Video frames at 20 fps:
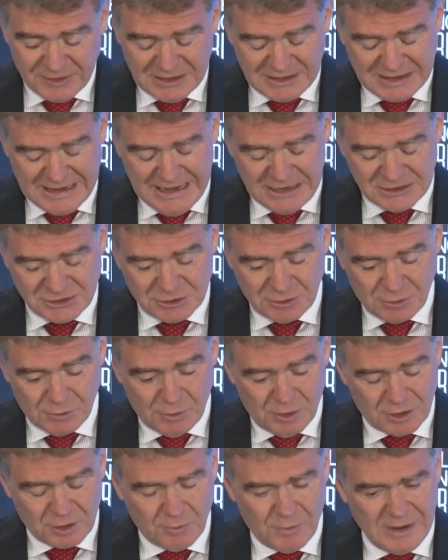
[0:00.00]
that culture
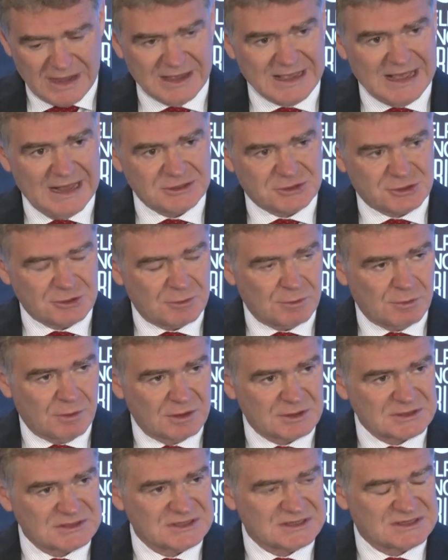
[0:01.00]
works. Why culture
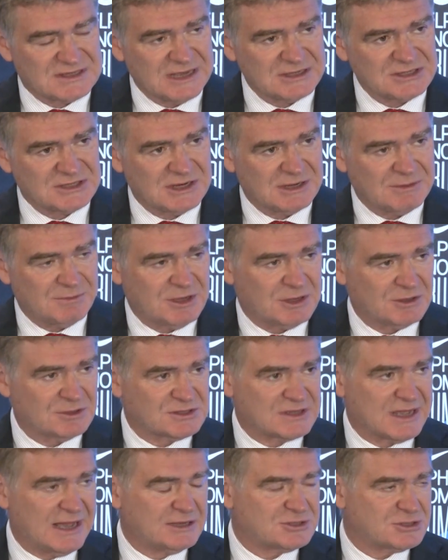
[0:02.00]
works? Essentially
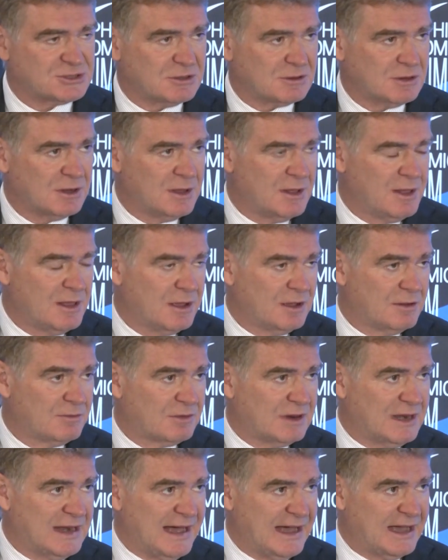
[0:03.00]
because culture
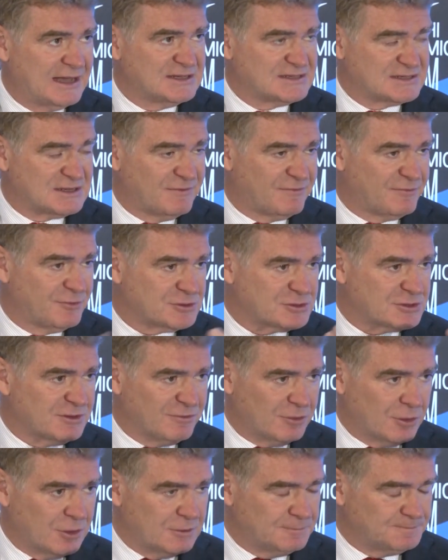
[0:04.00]
relies, first of
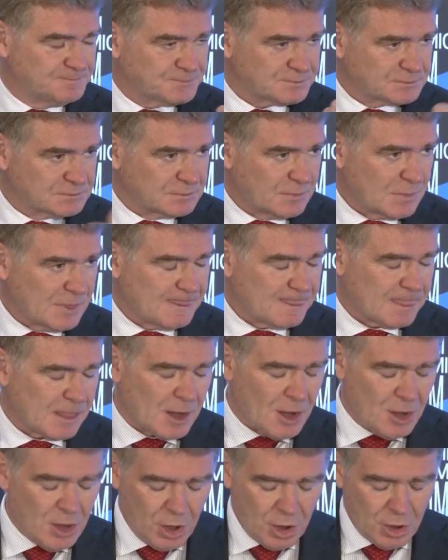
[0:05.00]
all,
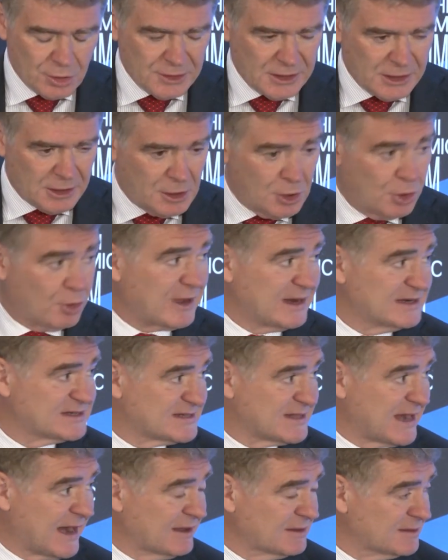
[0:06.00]
on local
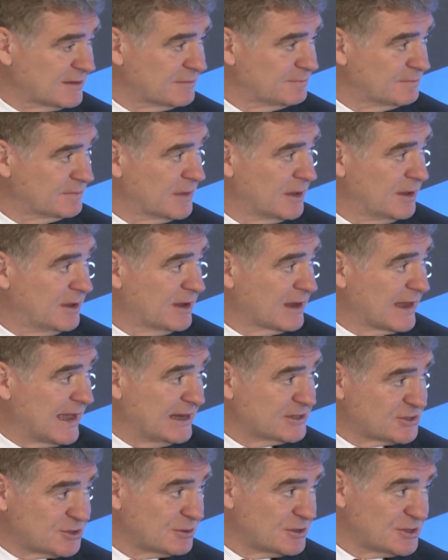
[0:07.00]
strength.
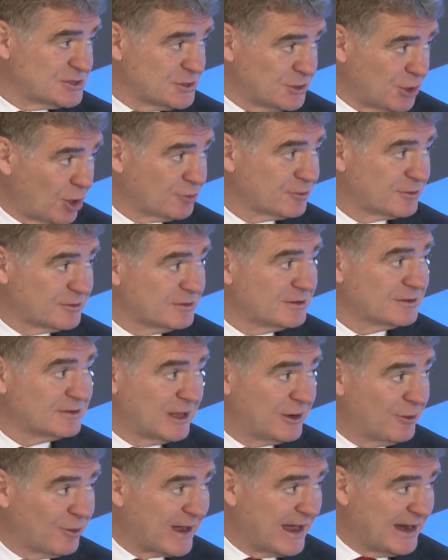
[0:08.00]
Culture is not
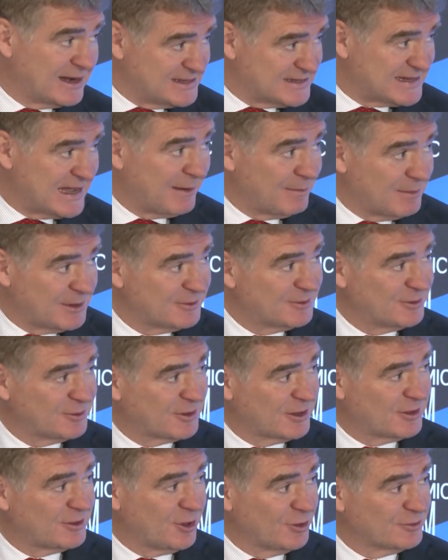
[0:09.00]
delocalizable. You
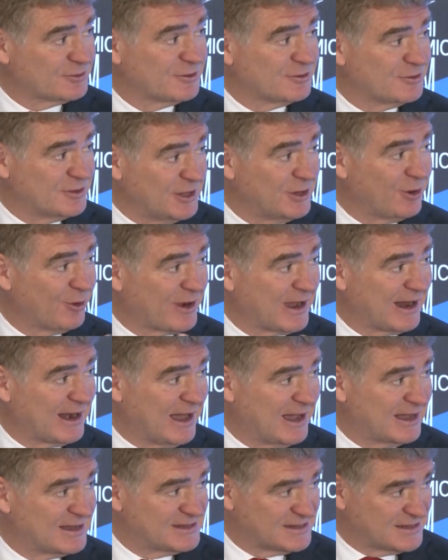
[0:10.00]
cannot
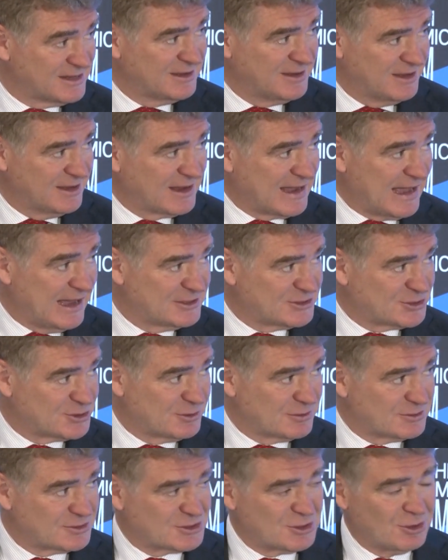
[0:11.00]
delocalize culture.
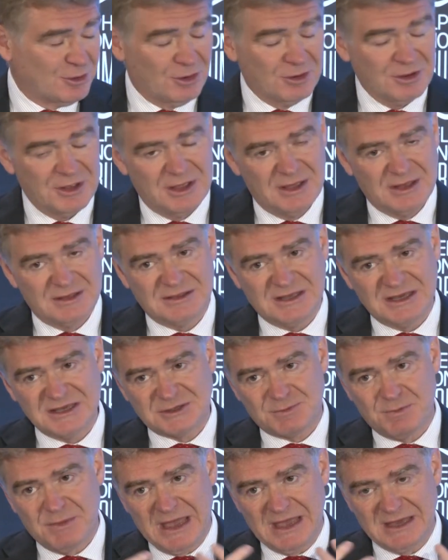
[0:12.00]
So
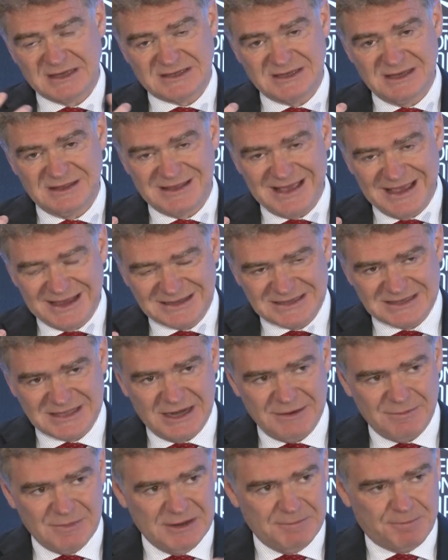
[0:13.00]
this makes it
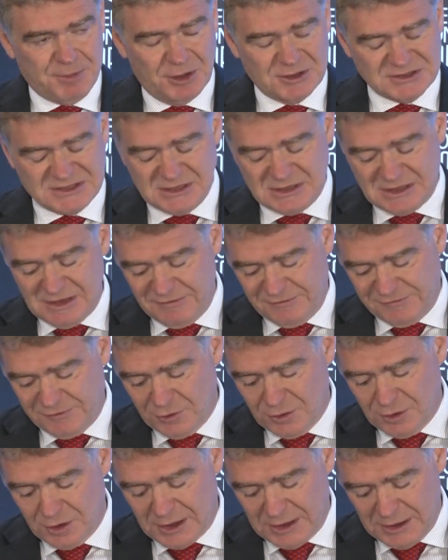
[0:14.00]
extremely positive
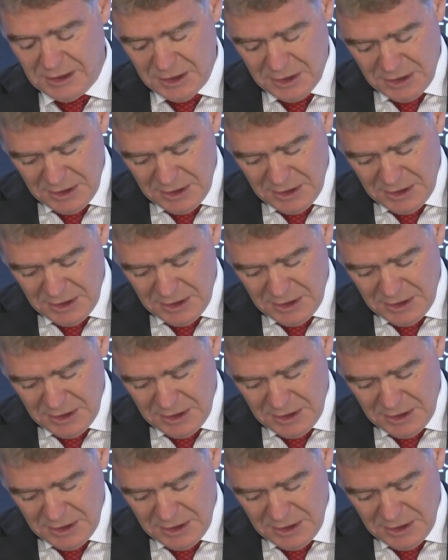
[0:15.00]
for